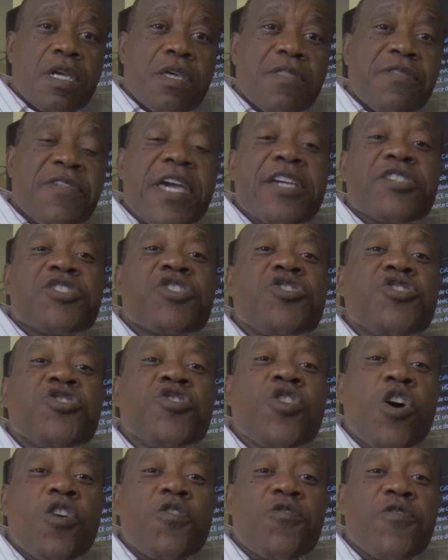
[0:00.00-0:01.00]
there is
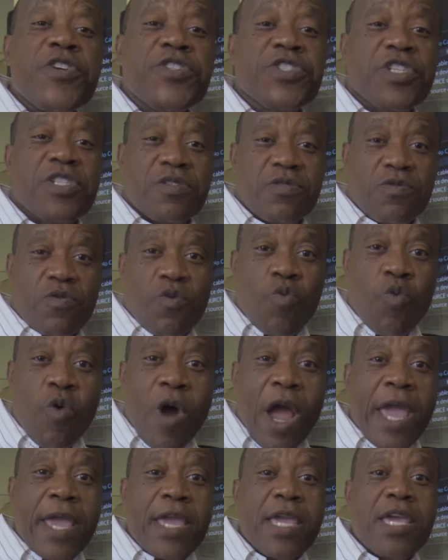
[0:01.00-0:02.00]
no reason
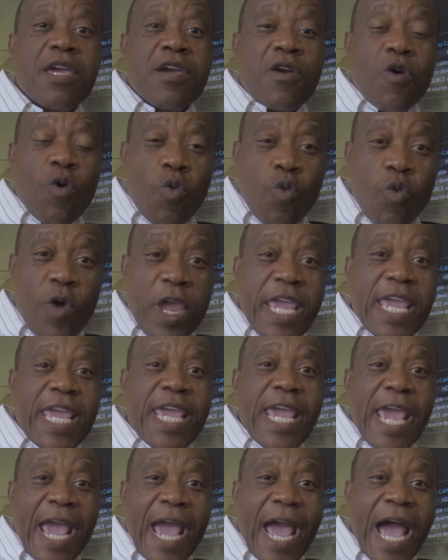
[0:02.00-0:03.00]
why
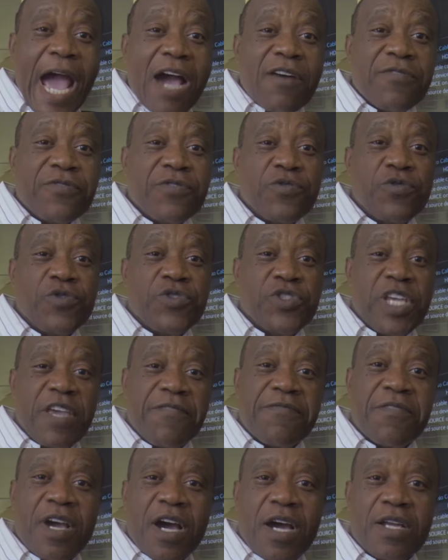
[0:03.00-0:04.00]
we have to
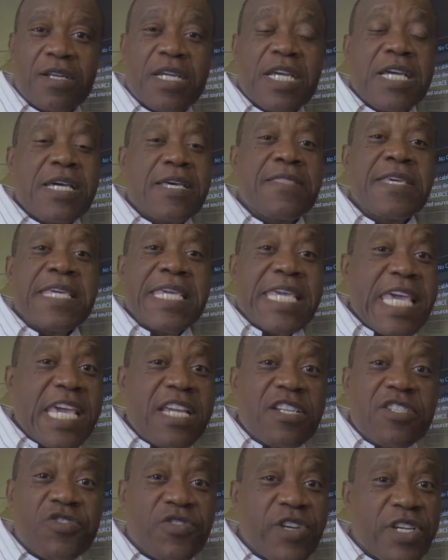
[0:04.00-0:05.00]
safeguard the
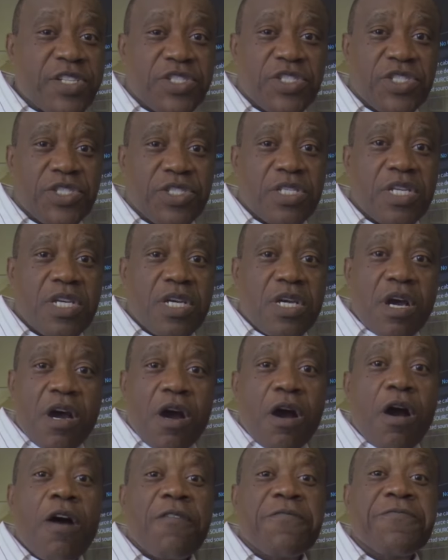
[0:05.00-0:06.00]
interests
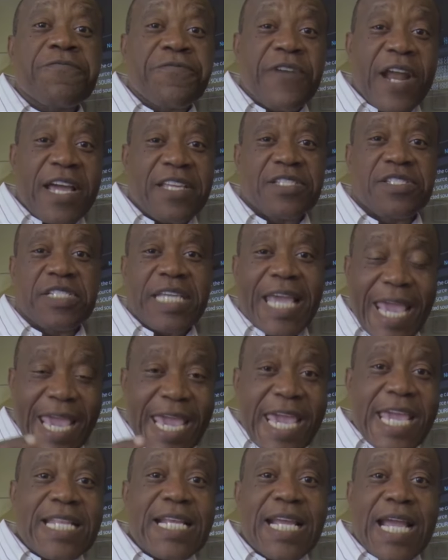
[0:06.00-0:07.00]
of France
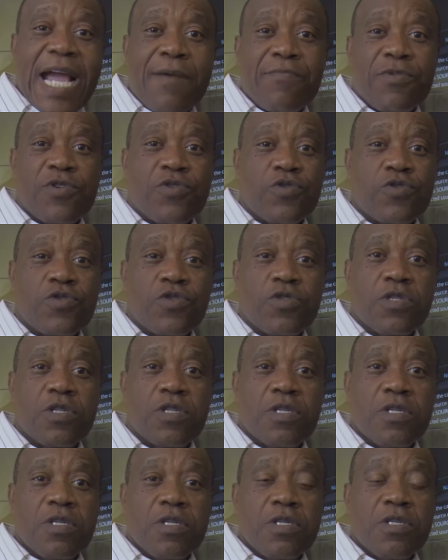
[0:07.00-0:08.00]
in Cameroon,
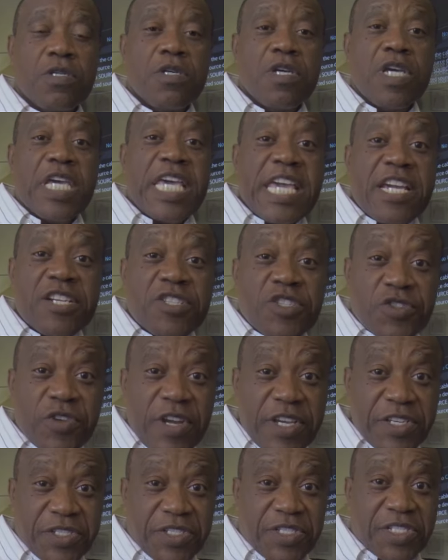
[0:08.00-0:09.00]

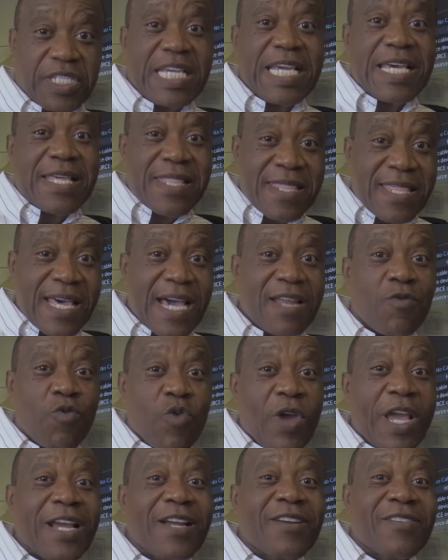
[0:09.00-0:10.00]
interests that
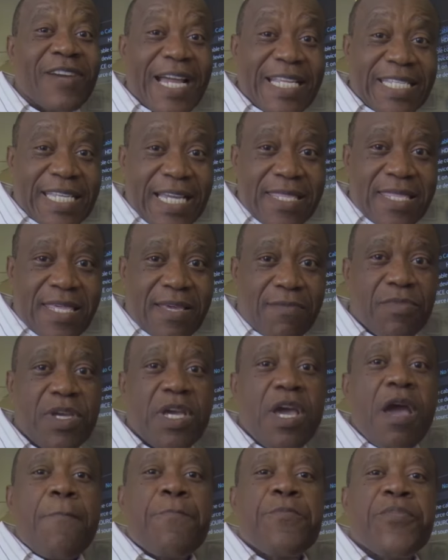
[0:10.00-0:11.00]
were granted them
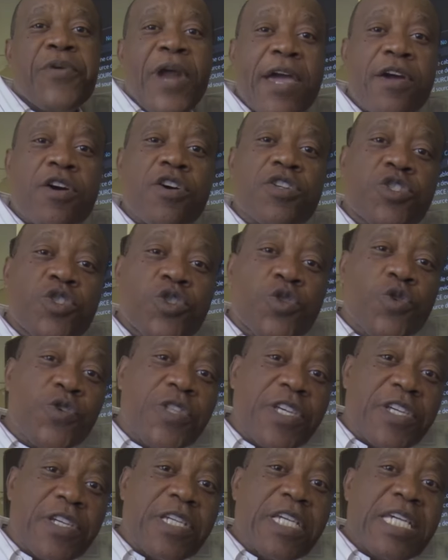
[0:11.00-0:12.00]
prior to
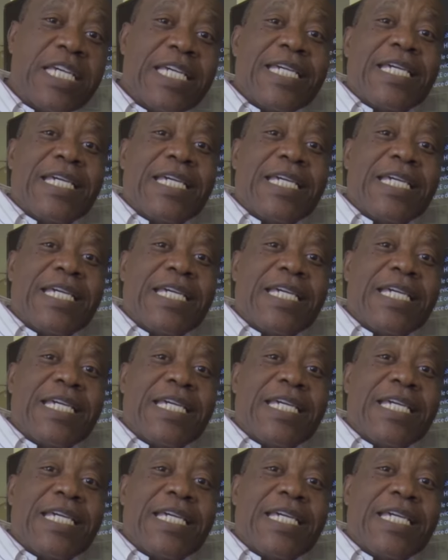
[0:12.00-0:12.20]
the